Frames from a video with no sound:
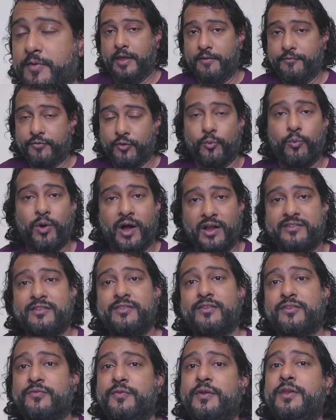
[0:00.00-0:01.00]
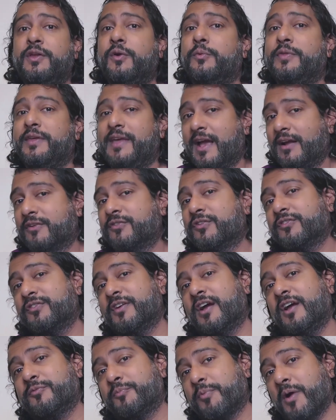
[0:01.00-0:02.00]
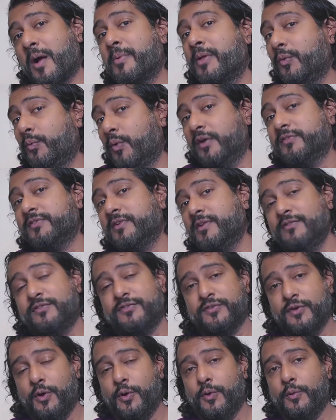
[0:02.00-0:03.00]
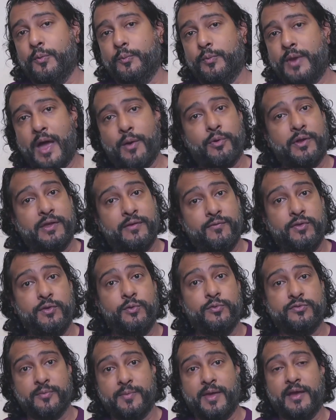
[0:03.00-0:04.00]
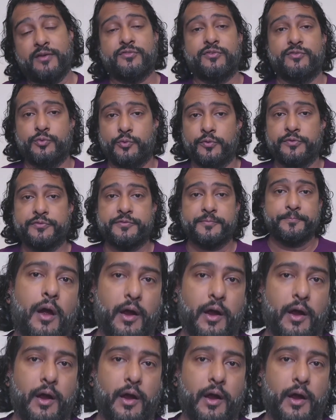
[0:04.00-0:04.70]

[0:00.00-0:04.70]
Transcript: If you're watching this video, the exercise probably wasn't, so now we're giving you some extra tools.